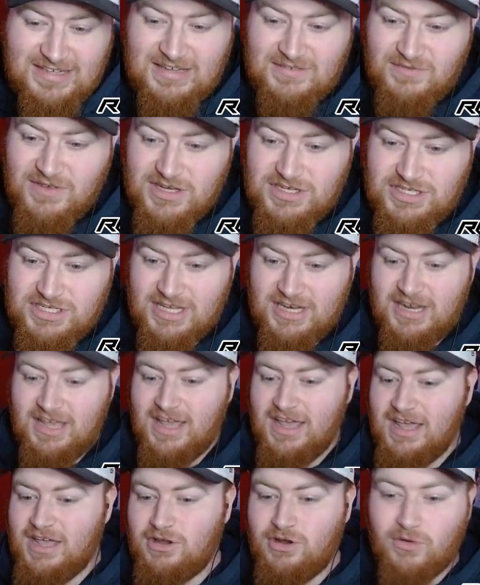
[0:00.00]
vision,
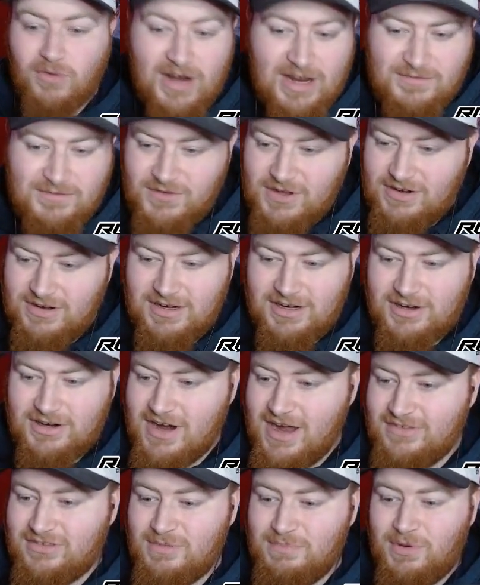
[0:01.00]
great fielding
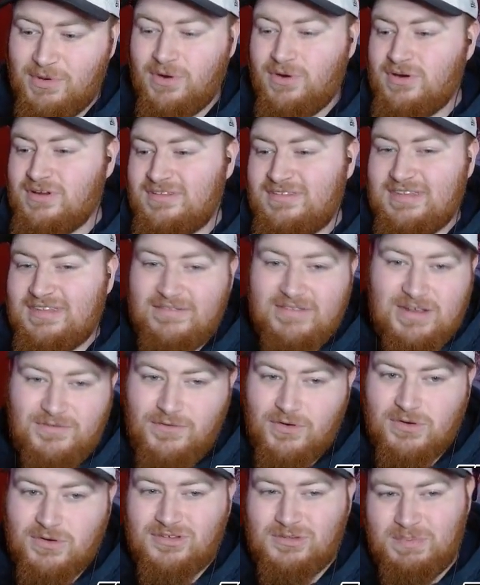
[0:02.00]
across the board,
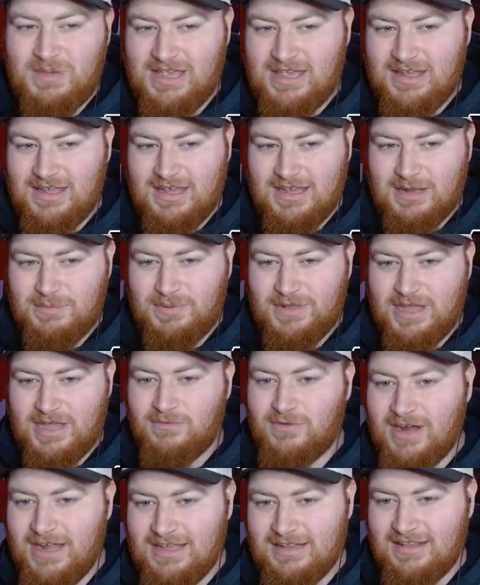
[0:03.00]
74 speed. He could play
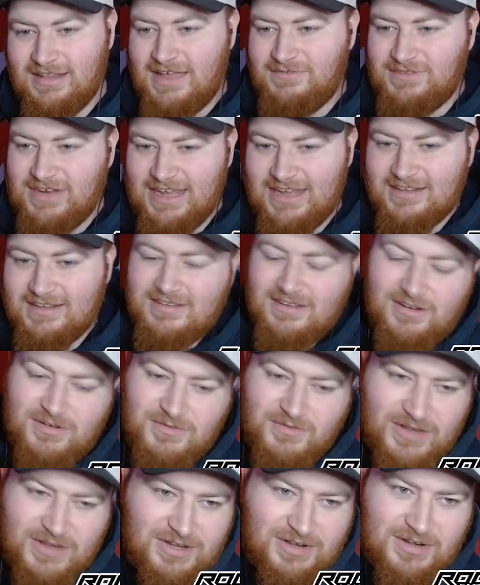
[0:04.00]
right, left, and center
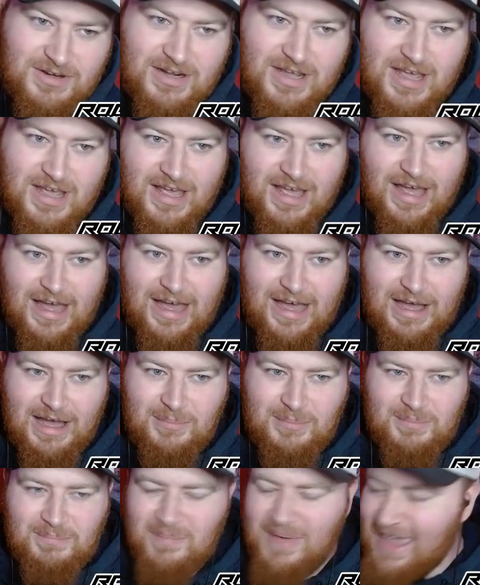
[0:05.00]
field.
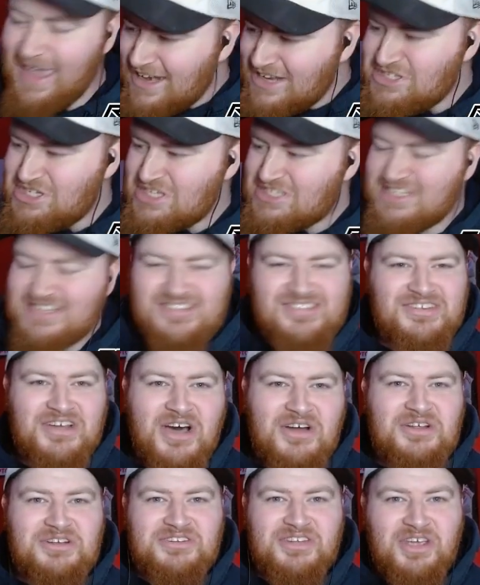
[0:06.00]
Man, it's just
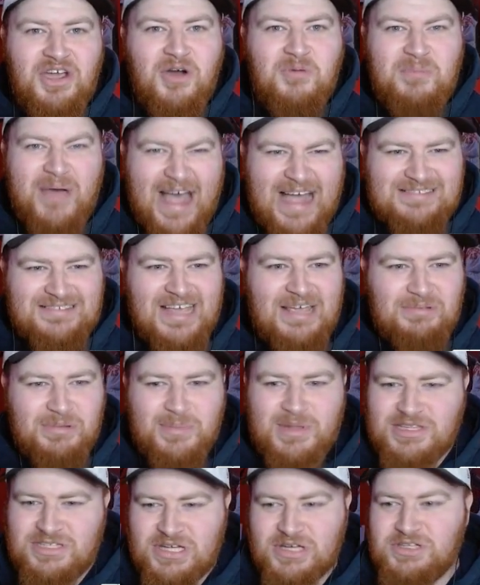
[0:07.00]
nostalgic to go back to
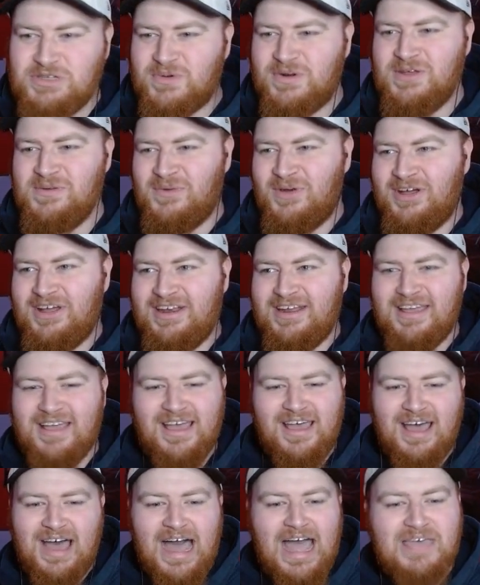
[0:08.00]
MLB The Show 21.
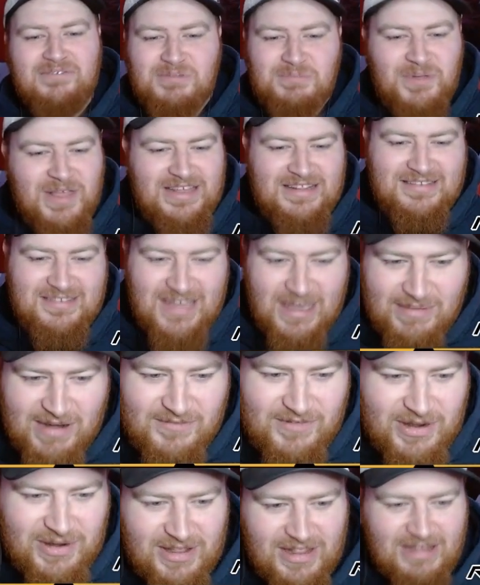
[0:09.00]
I haven't played this game in a
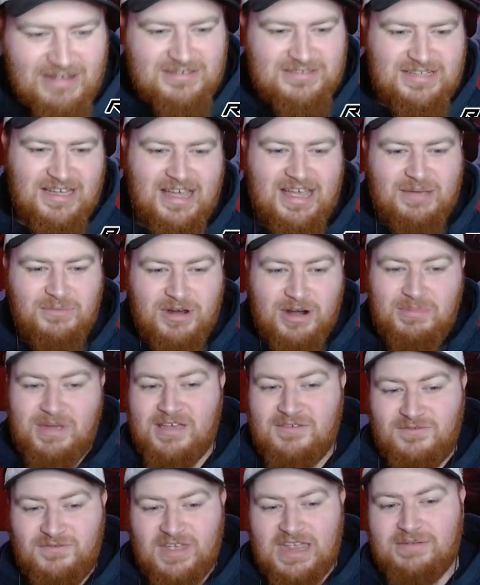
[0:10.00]
very long time. One of
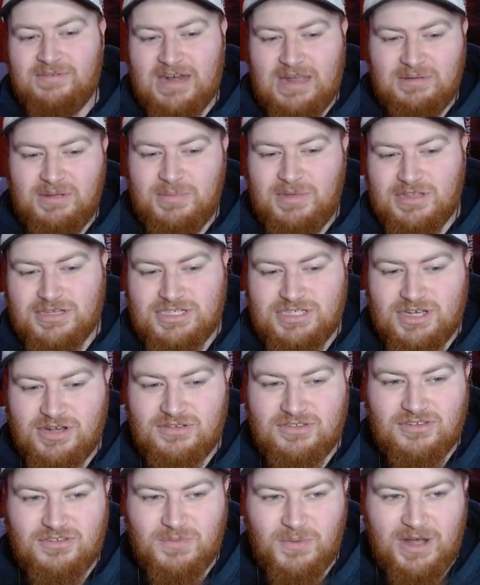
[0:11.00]
my favorite MLB The
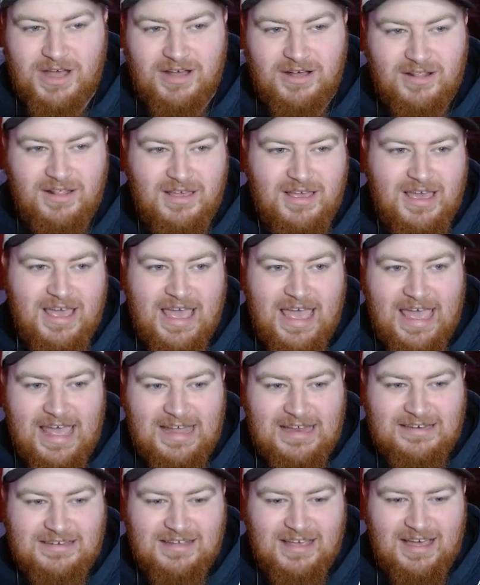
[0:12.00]
Shows as well.
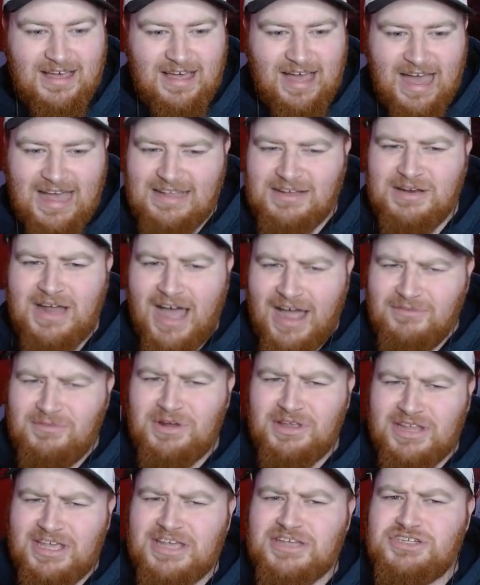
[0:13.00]
And I
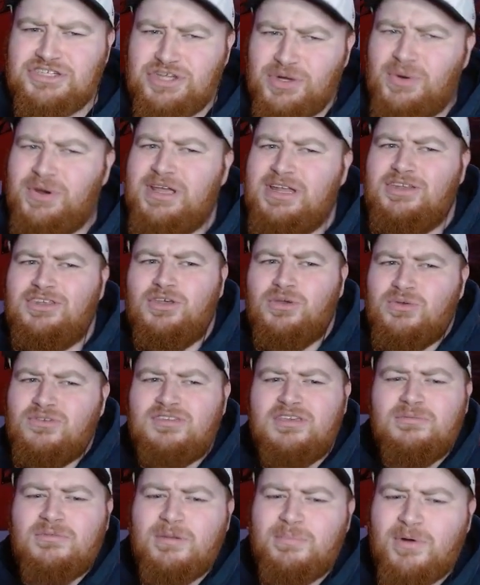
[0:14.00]
really enjoyed
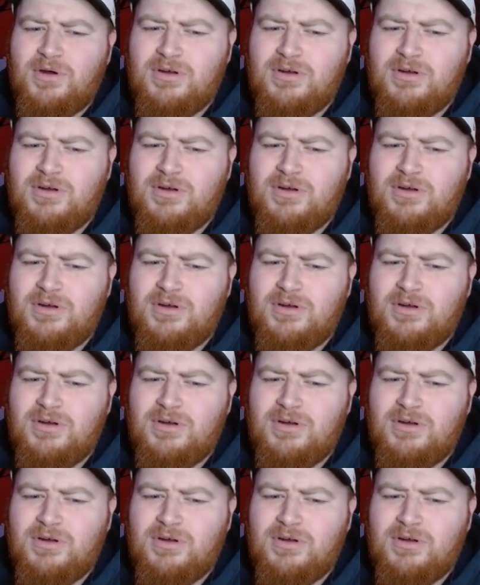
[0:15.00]
using Roberto